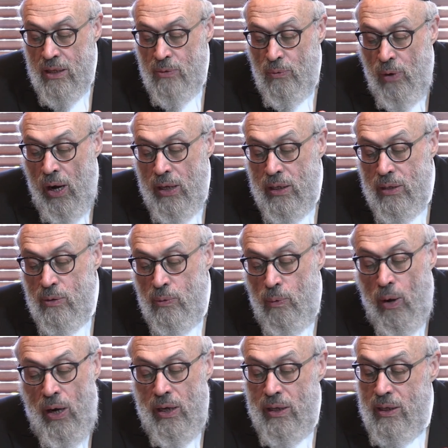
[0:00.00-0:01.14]
Why
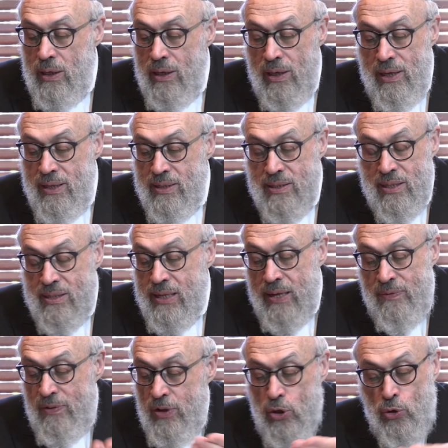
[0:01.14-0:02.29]
does it say
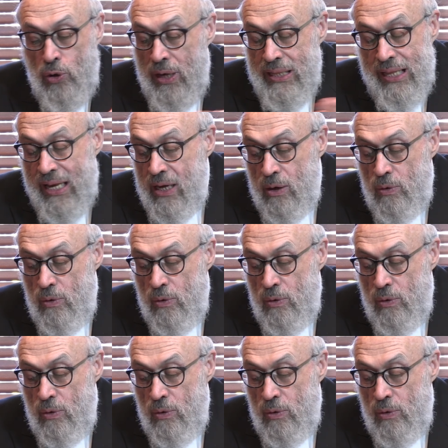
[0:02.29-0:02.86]
Vikho Elecha?